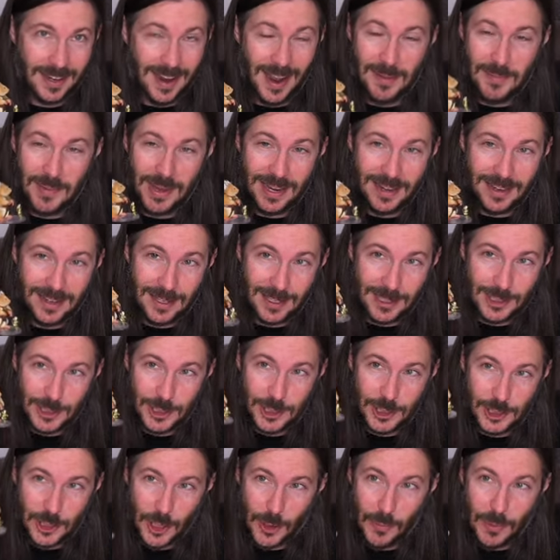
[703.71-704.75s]
I mean,
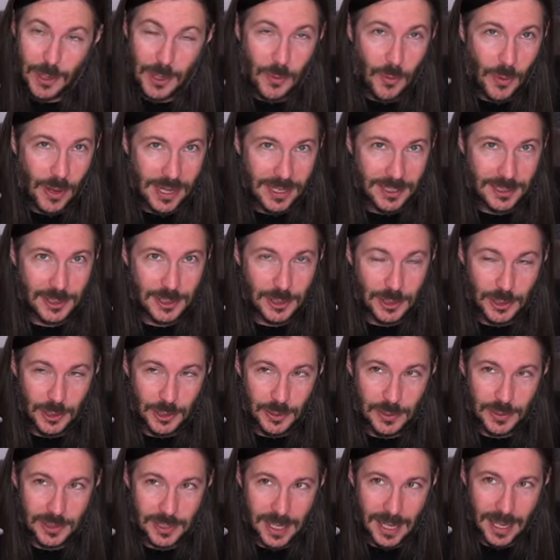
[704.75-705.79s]
so many ways to
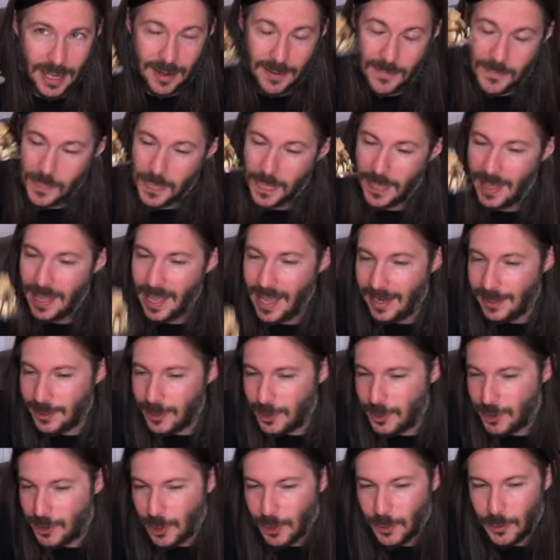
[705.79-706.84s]
use that, and it's
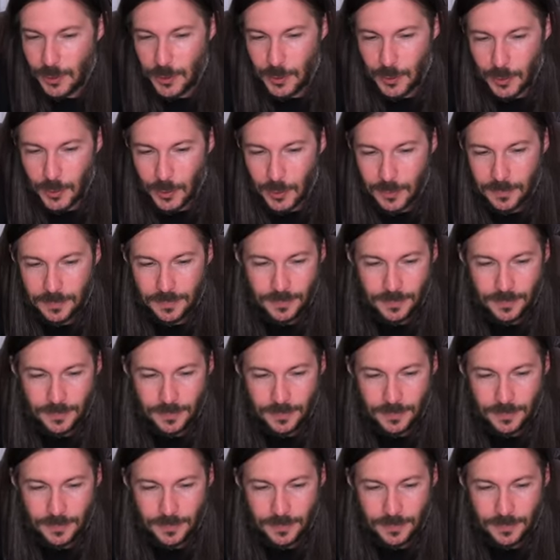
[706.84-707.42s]
so cool.